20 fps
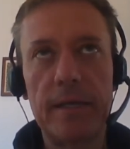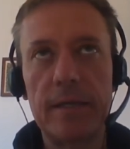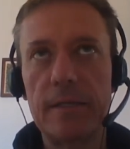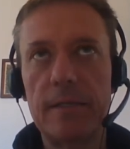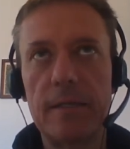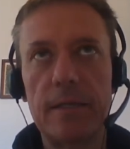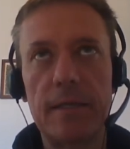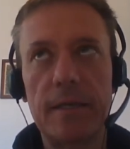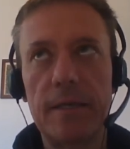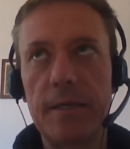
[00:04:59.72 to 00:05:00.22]
And
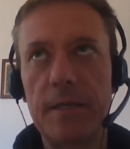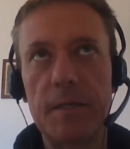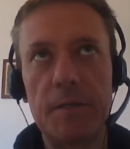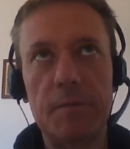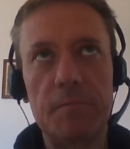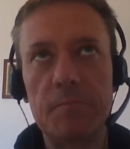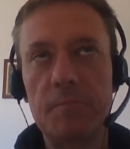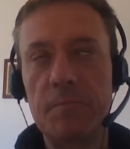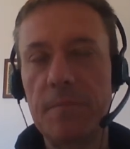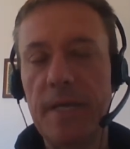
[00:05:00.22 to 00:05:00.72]

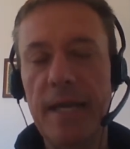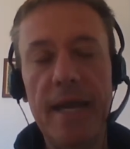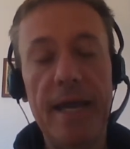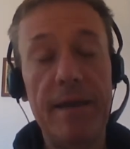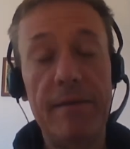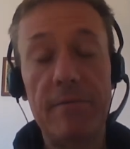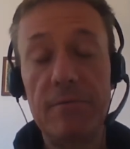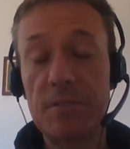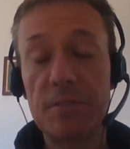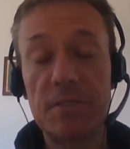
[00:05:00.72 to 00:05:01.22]

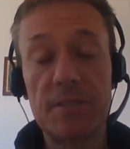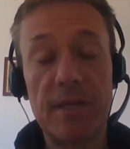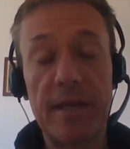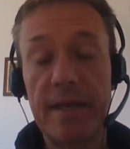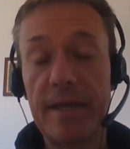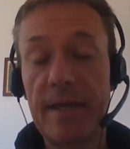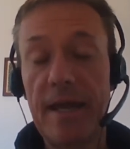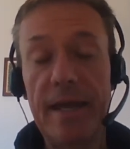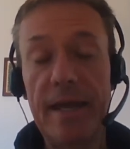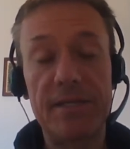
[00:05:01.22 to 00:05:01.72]
yeah, it was just
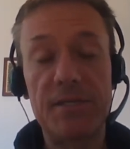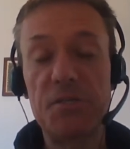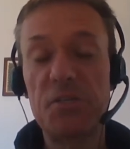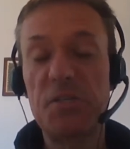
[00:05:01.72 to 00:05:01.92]
like, I